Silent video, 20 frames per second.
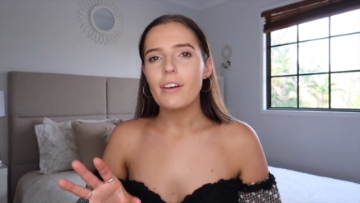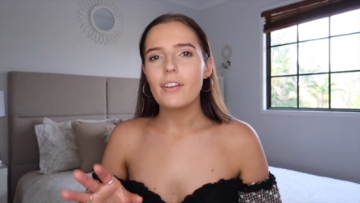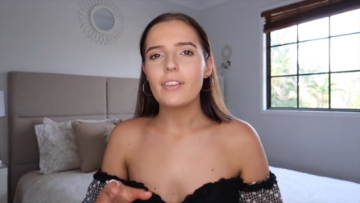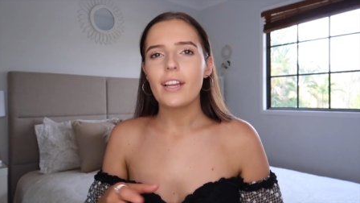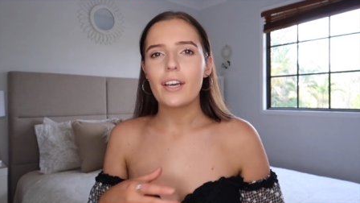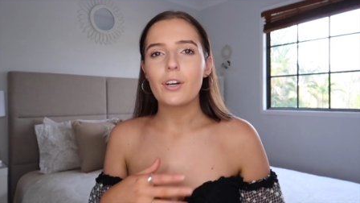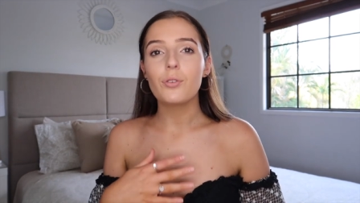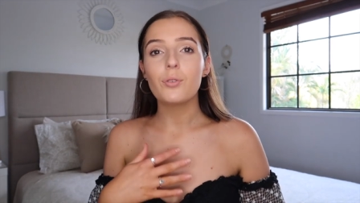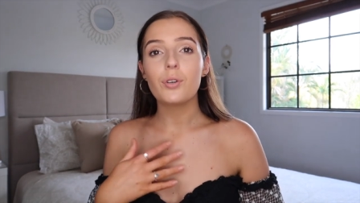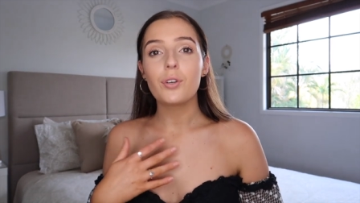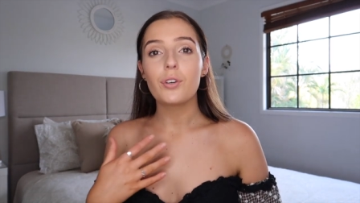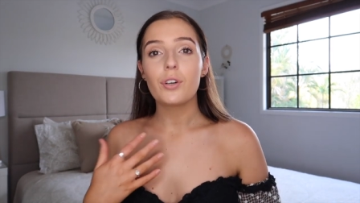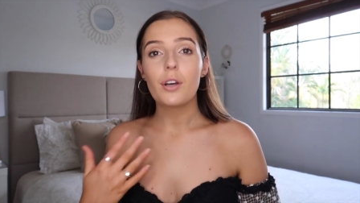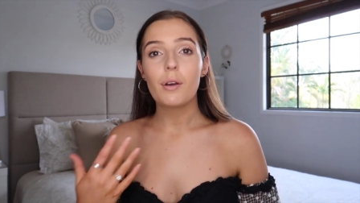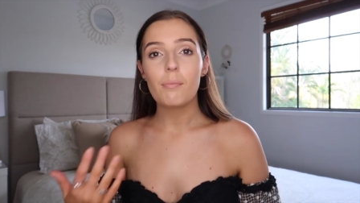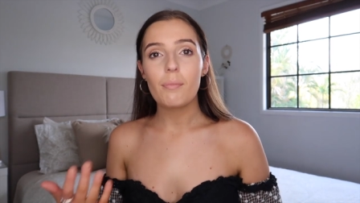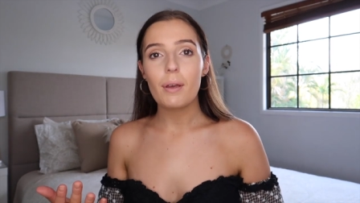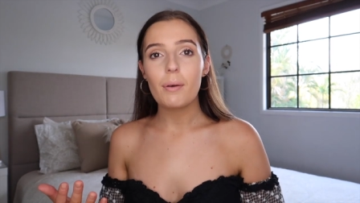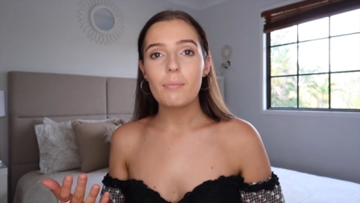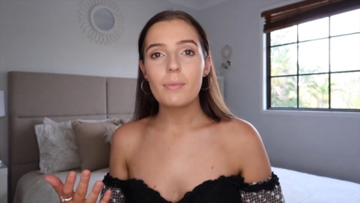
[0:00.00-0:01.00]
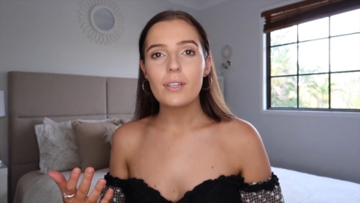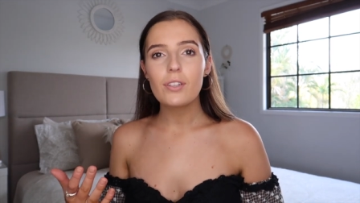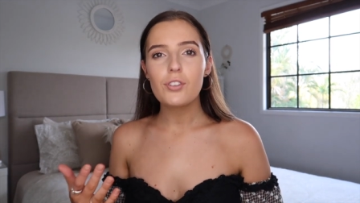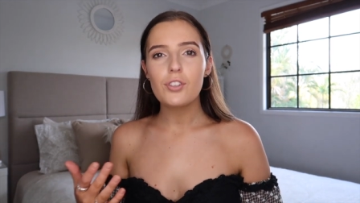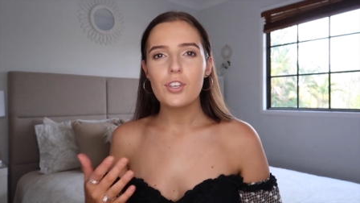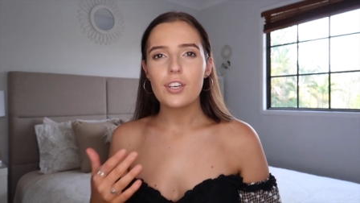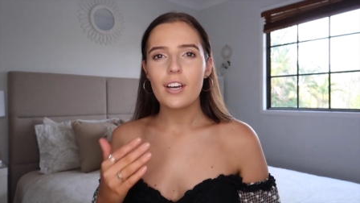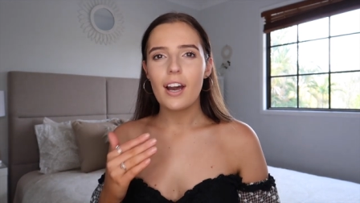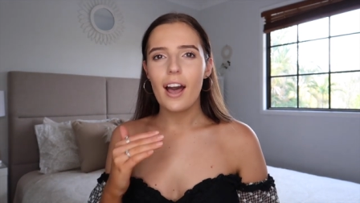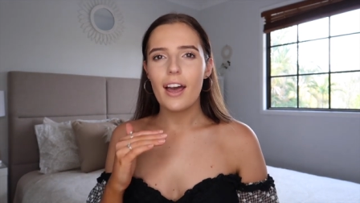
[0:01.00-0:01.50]
and like all your
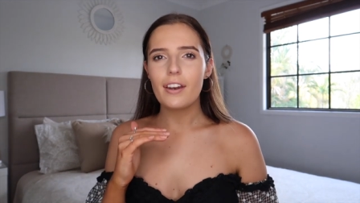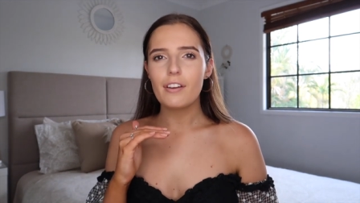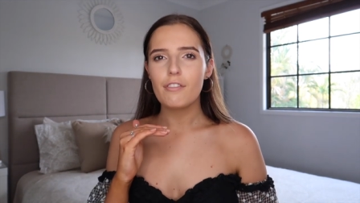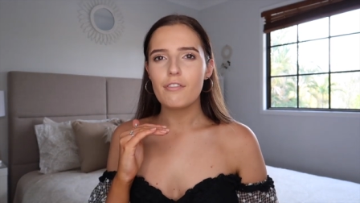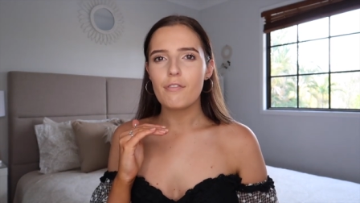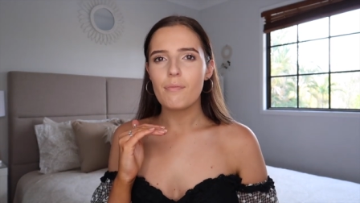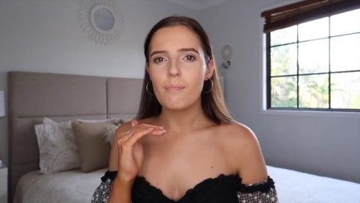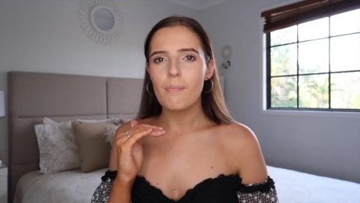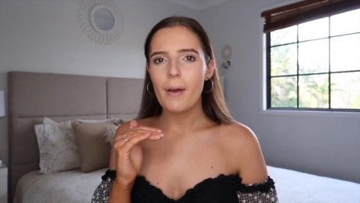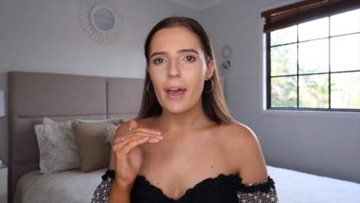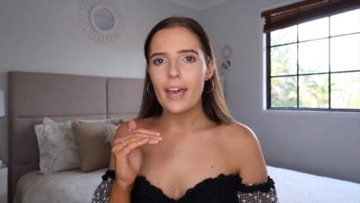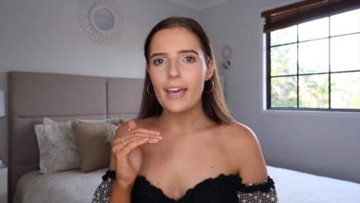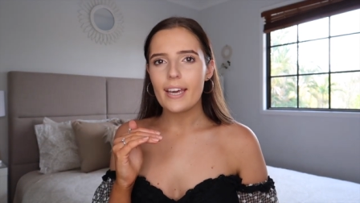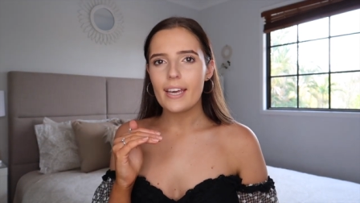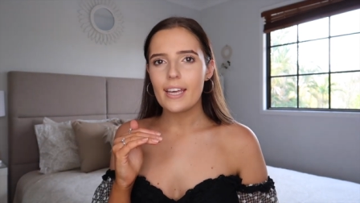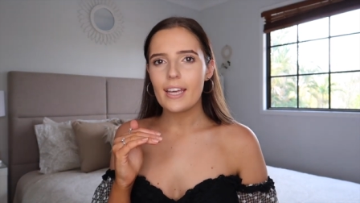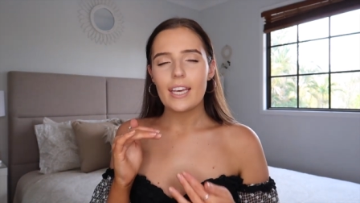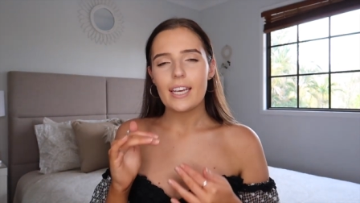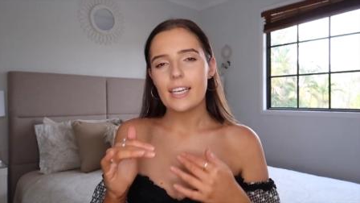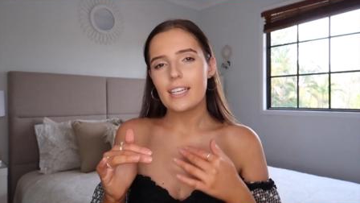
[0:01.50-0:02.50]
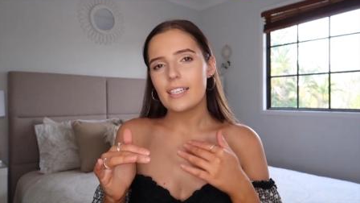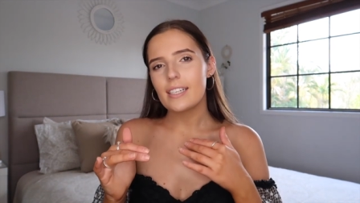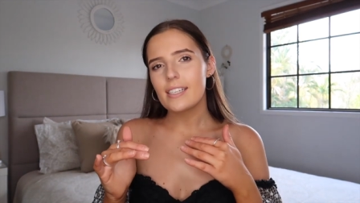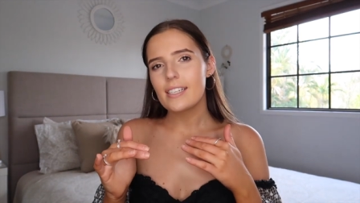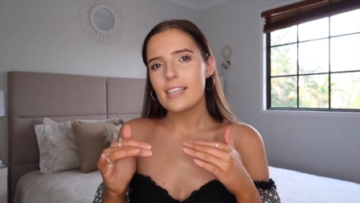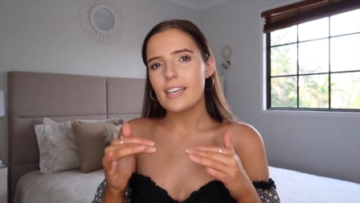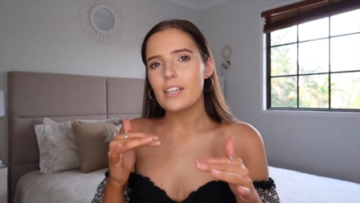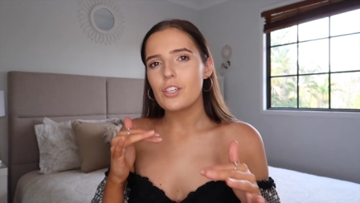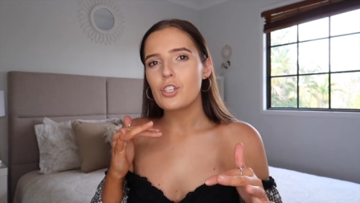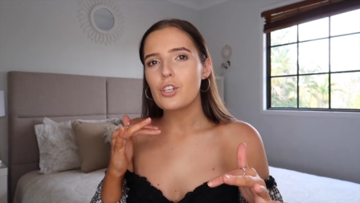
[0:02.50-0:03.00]
commitments you kind of make
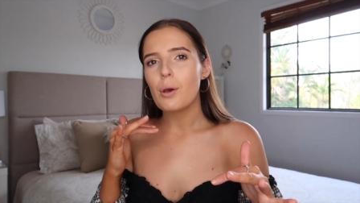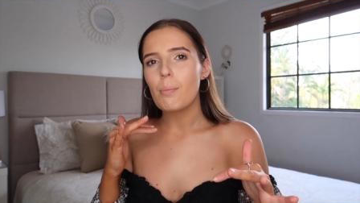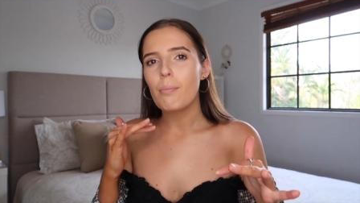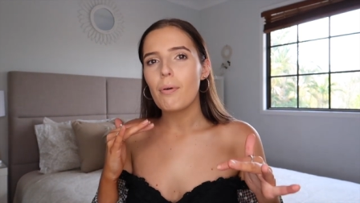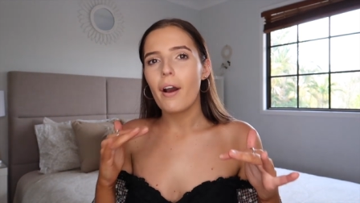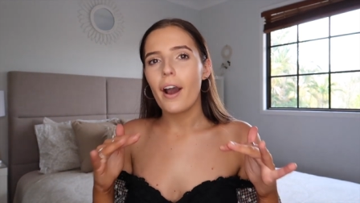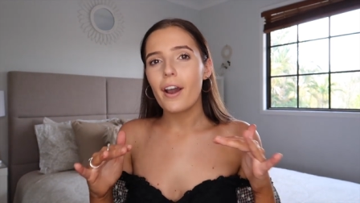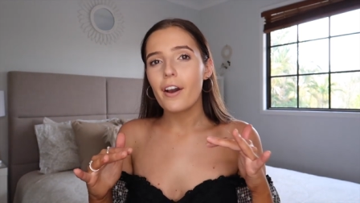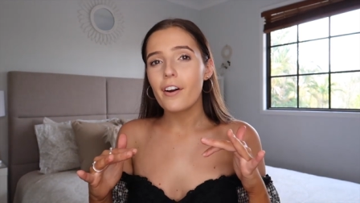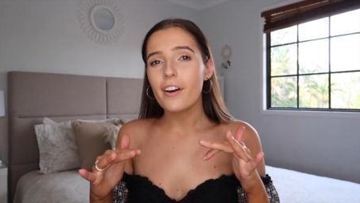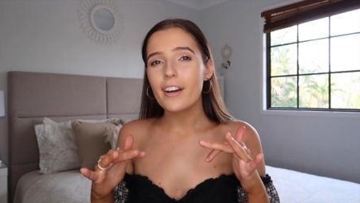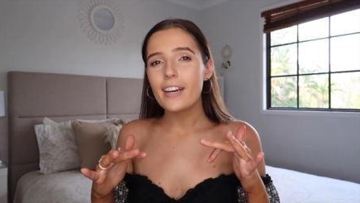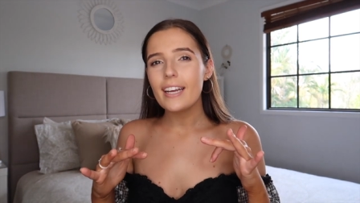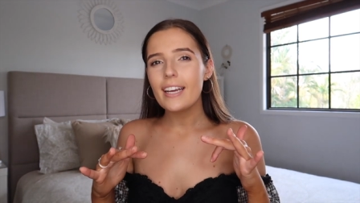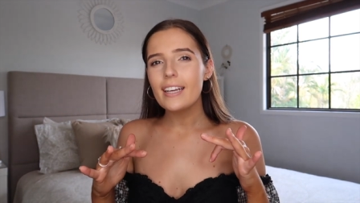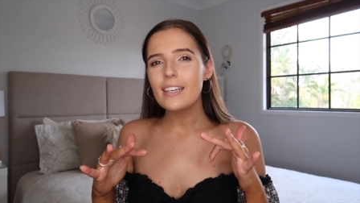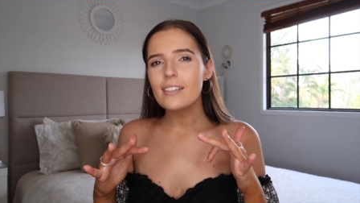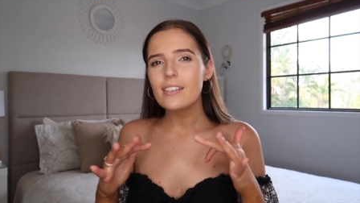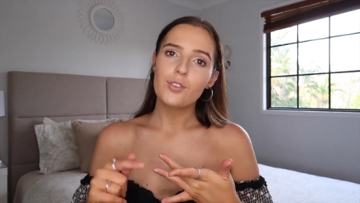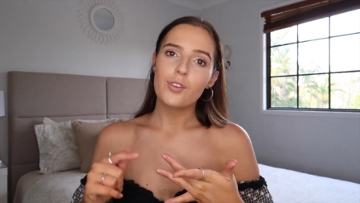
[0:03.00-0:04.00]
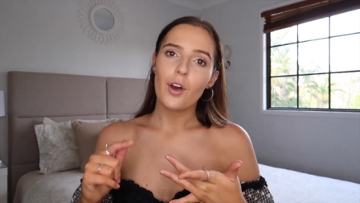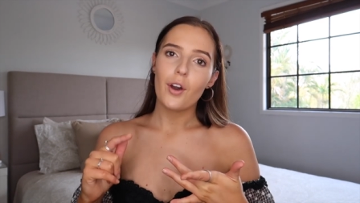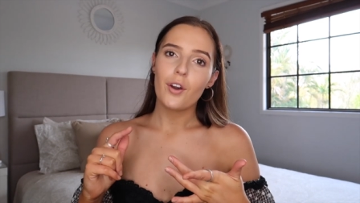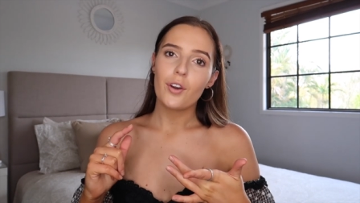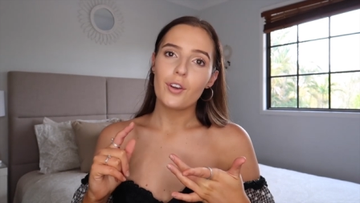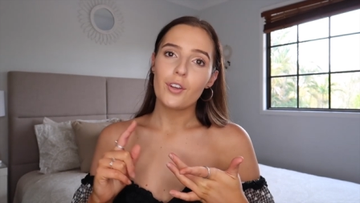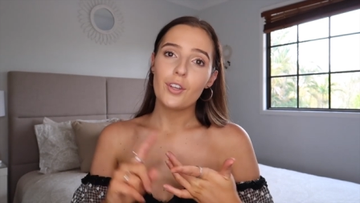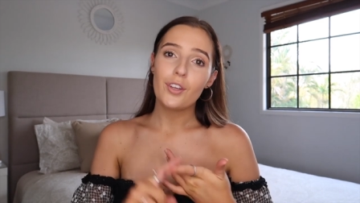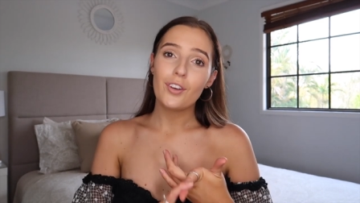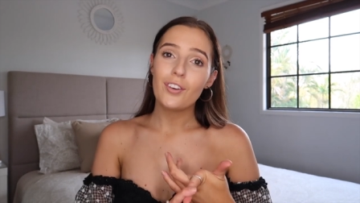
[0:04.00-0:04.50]
things into priorities so
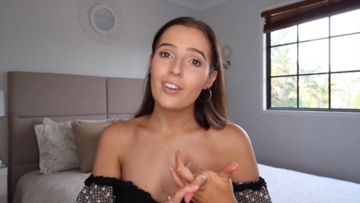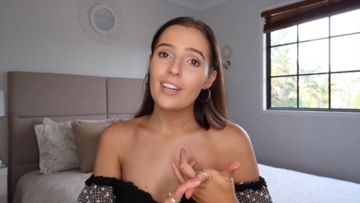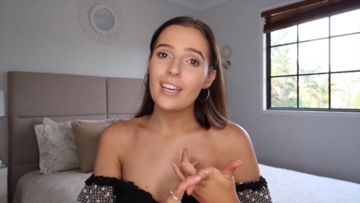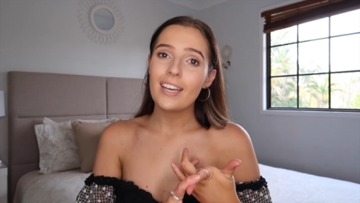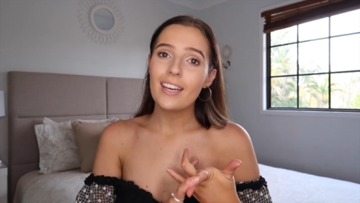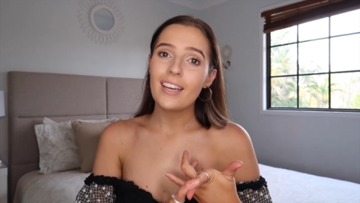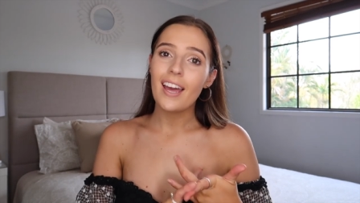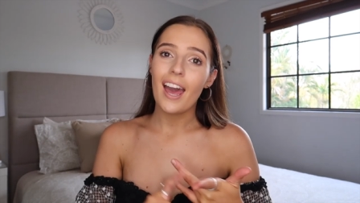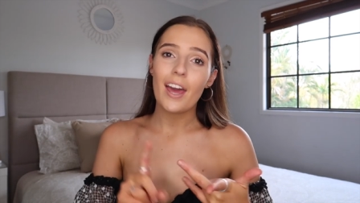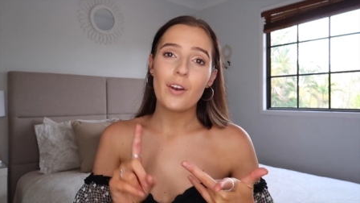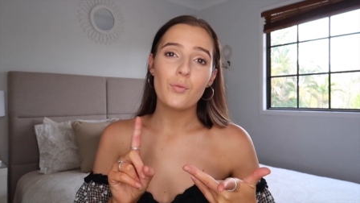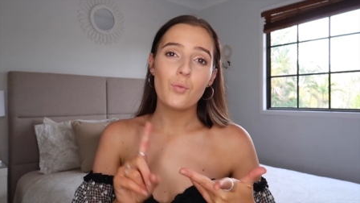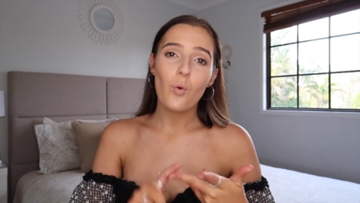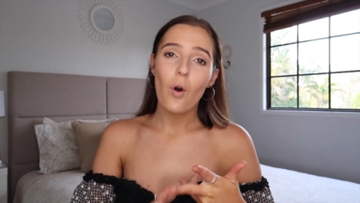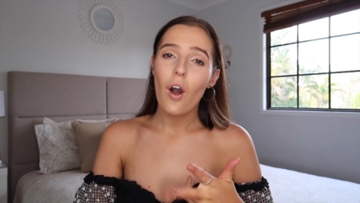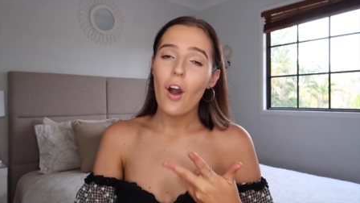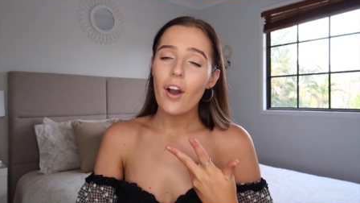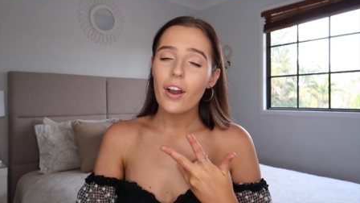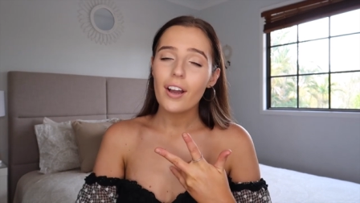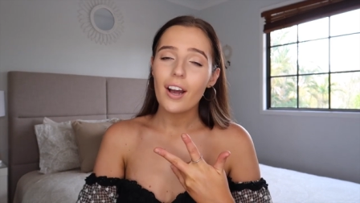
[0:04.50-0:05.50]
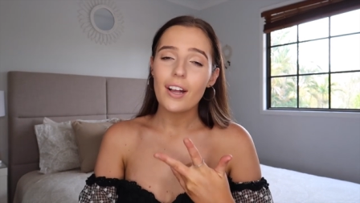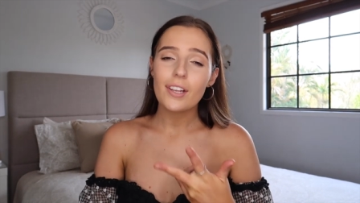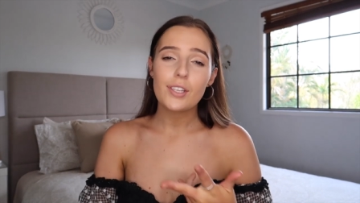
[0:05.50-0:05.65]
uni and work